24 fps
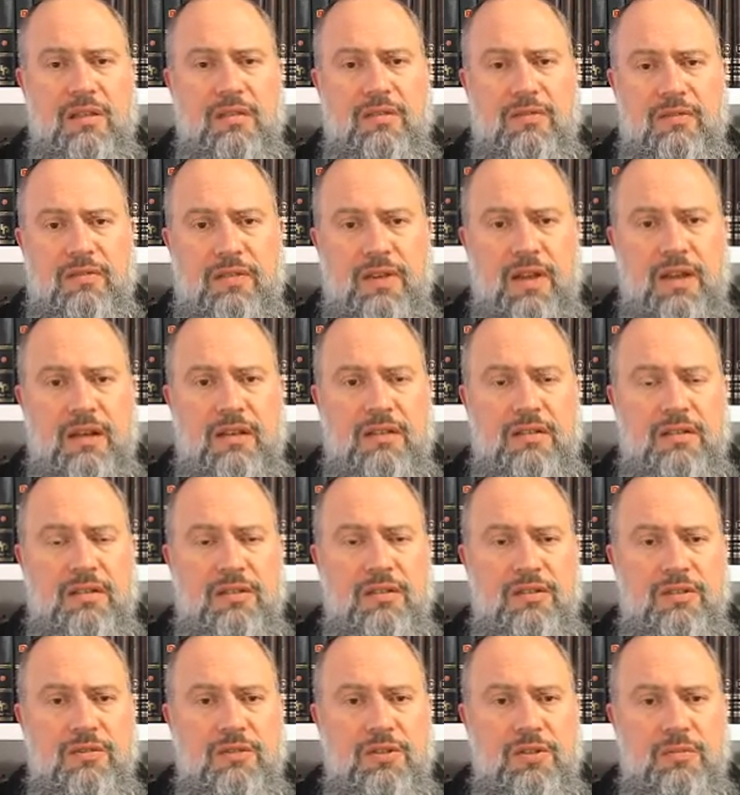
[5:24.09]
the fact that
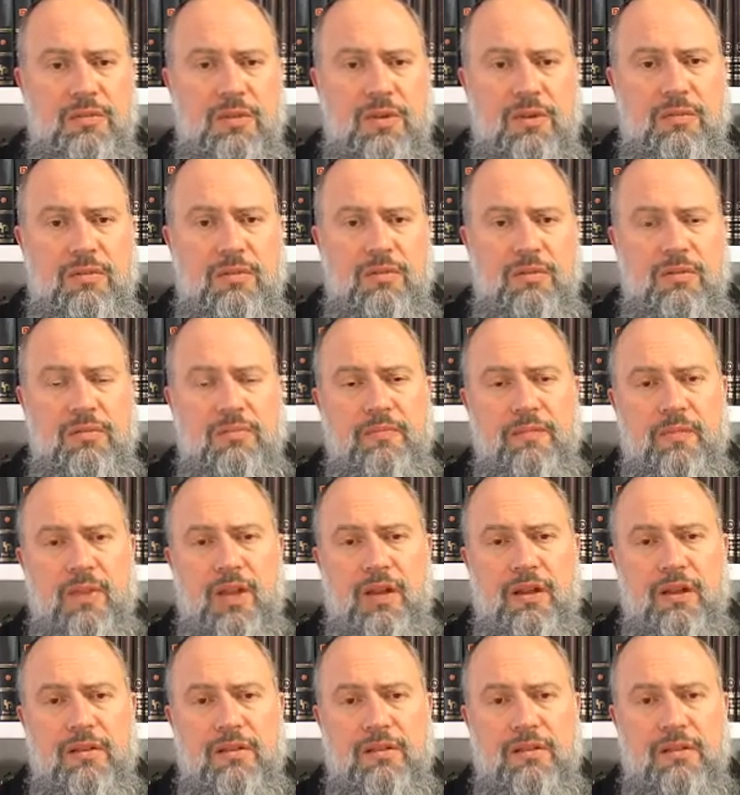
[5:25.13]
the Jewish people
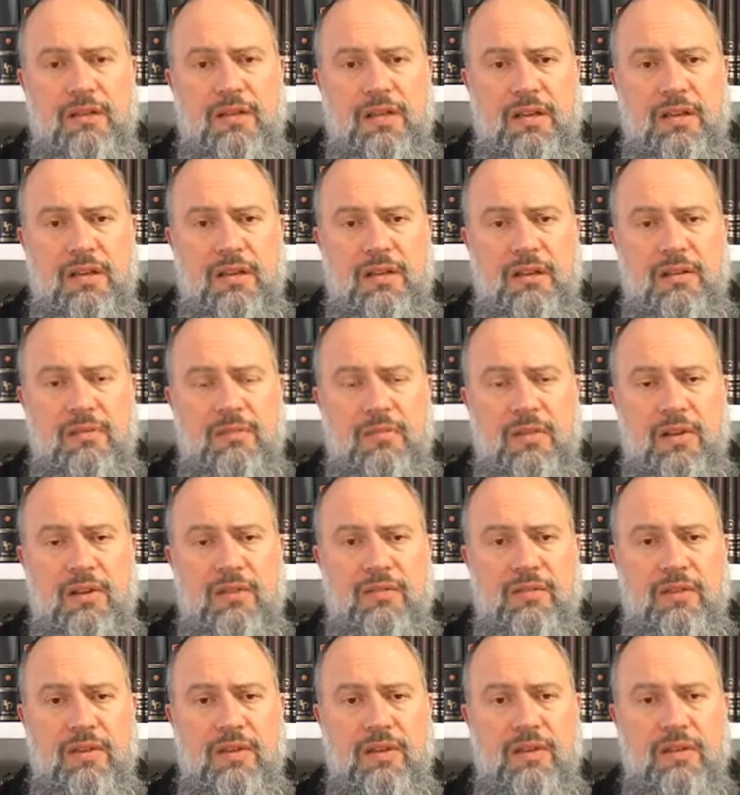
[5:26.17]
are today
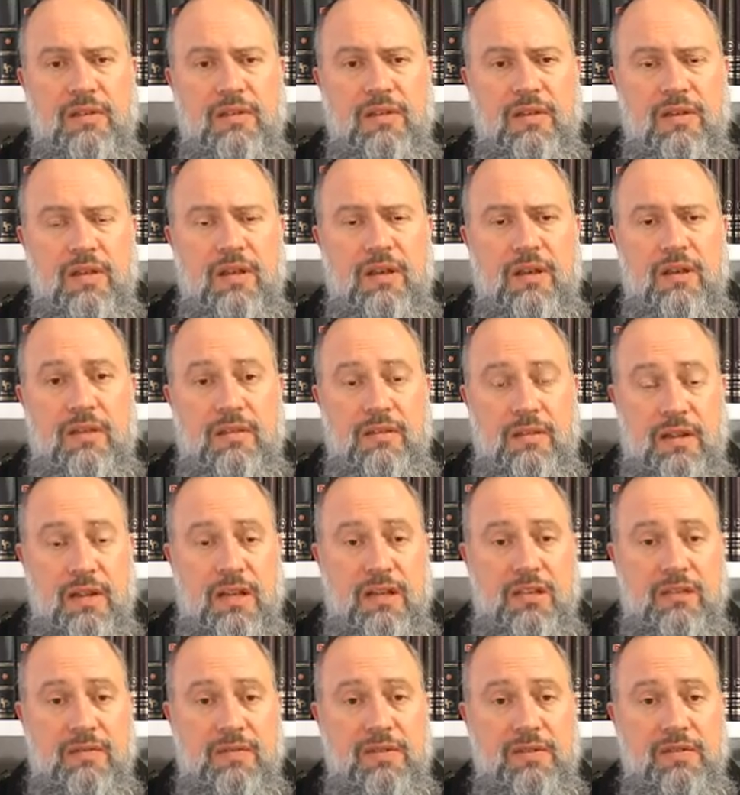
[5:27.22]
living in the
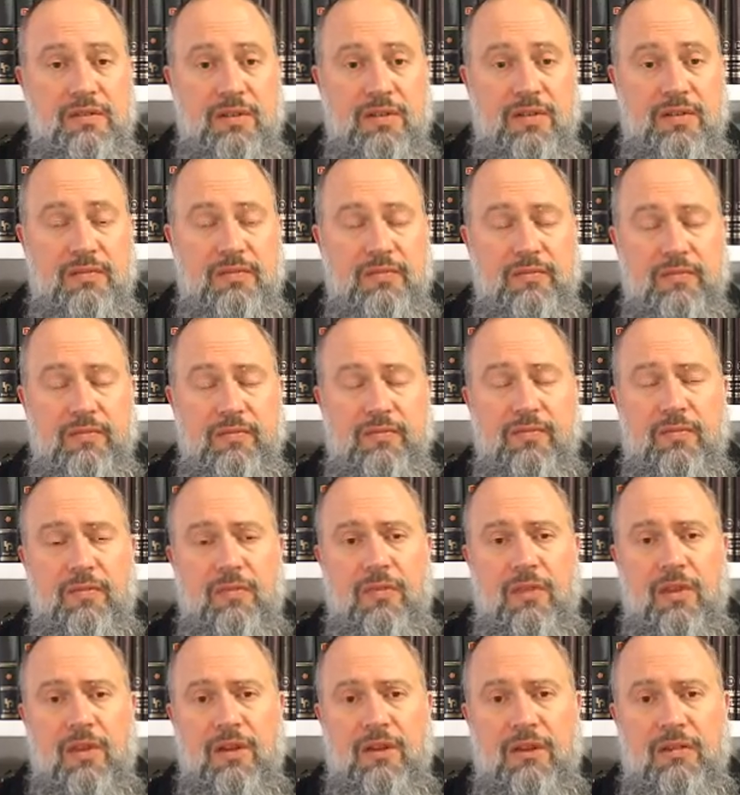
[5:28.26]
land of Israel.
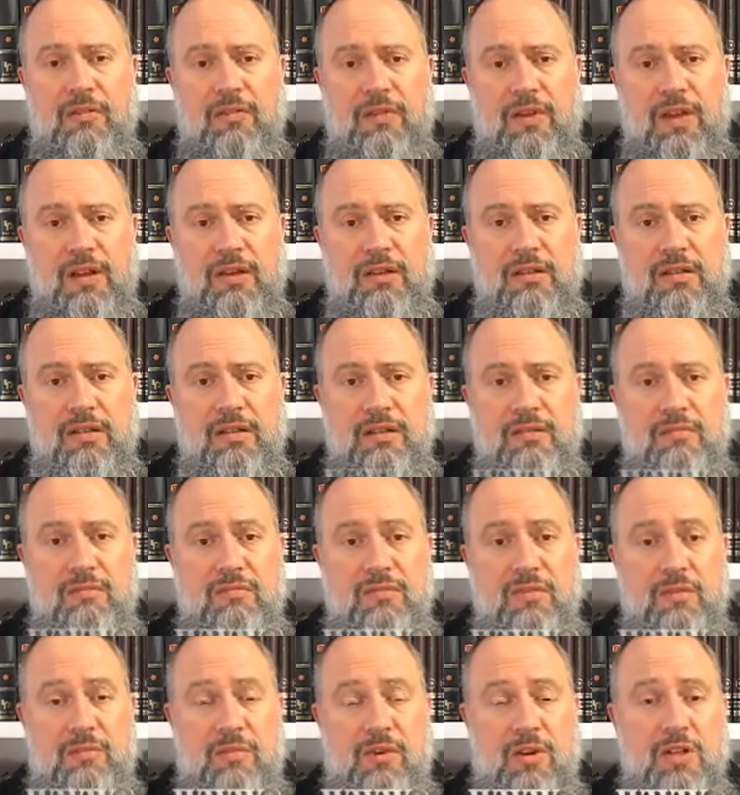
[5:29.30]
In fact,
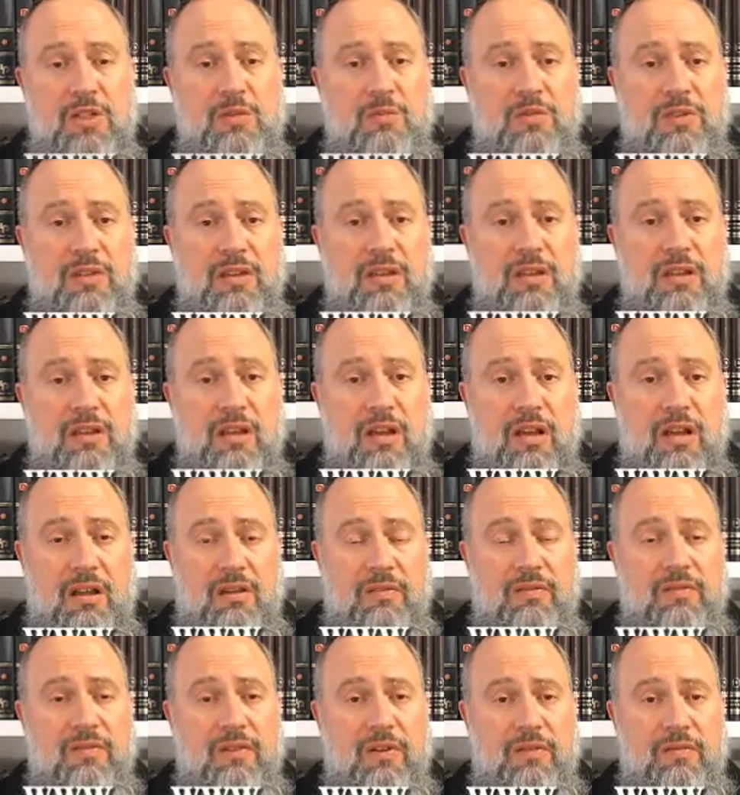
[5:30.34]
approximately
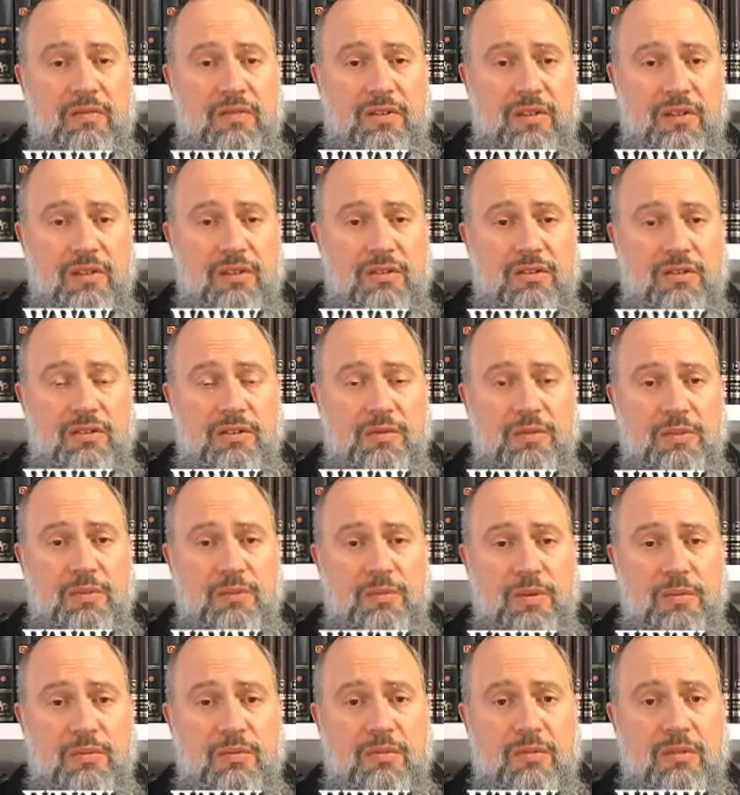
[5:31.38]
half of the Jewish
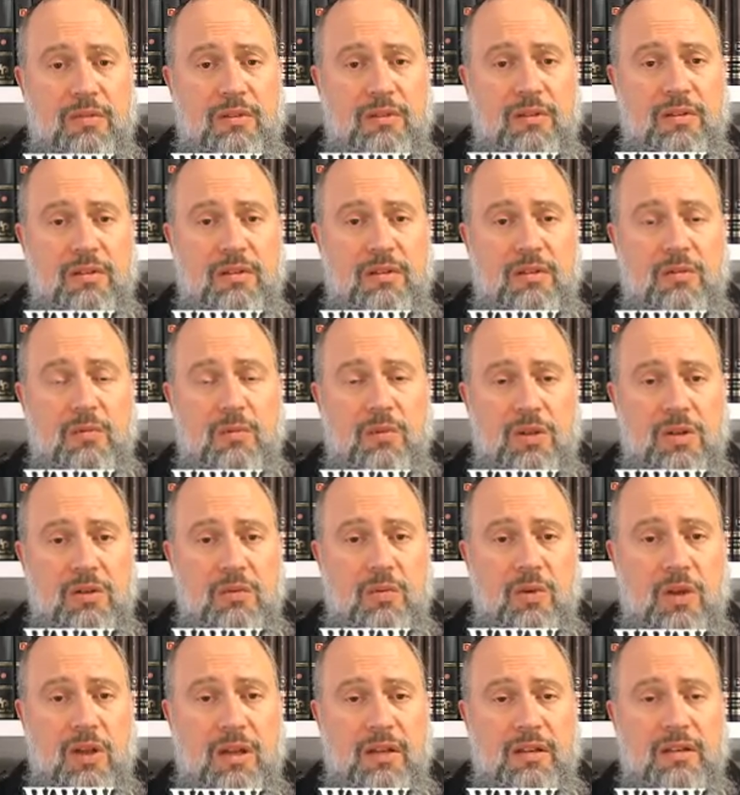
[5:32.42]
people
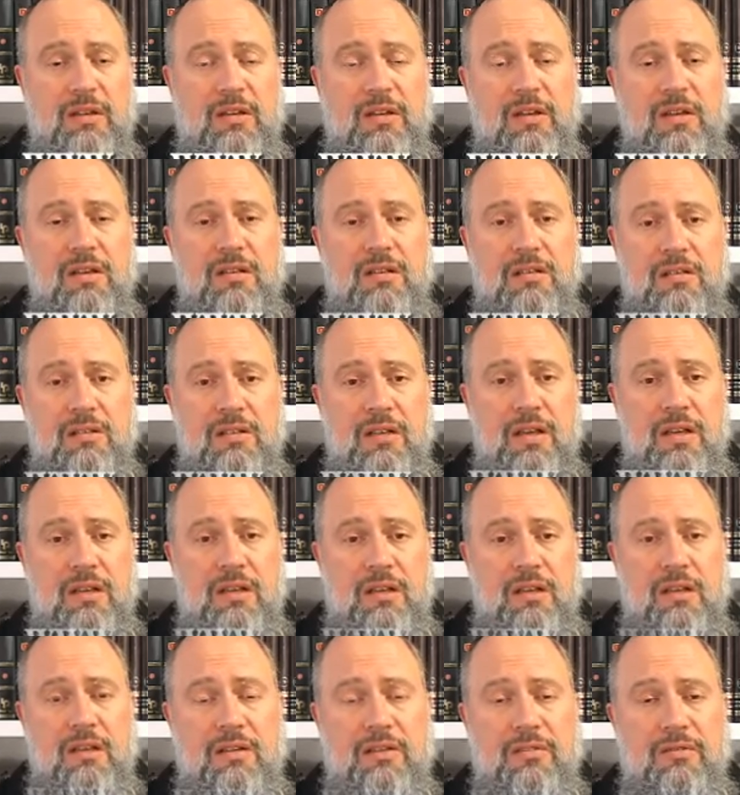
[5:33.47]
worldwide
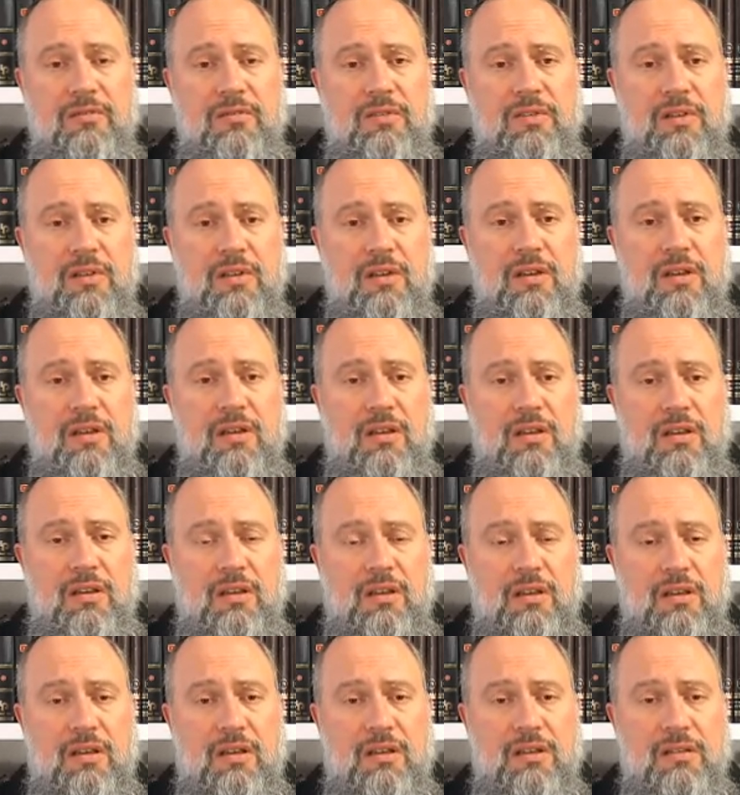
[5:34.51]
today live
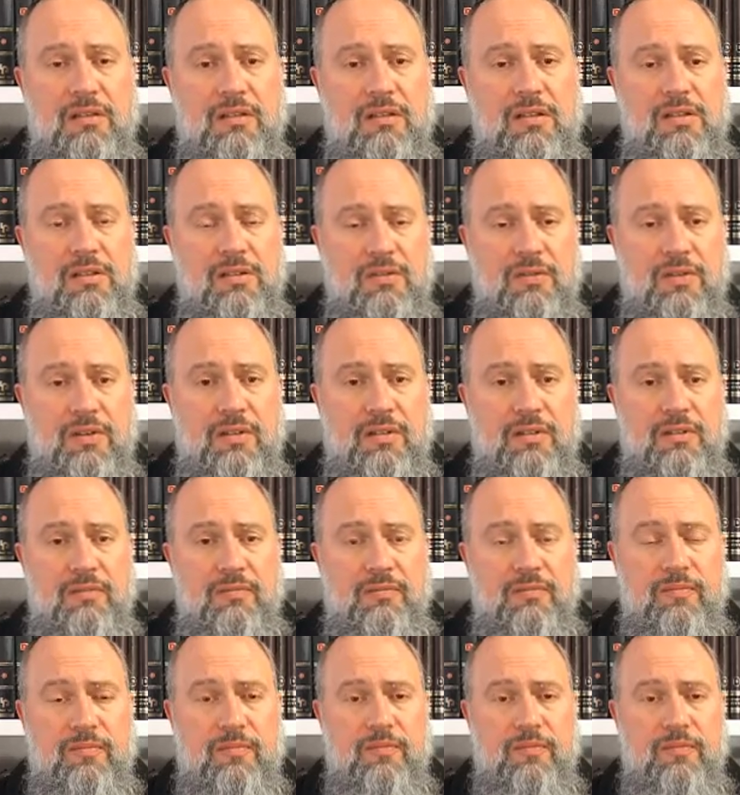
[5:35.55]
in Israel.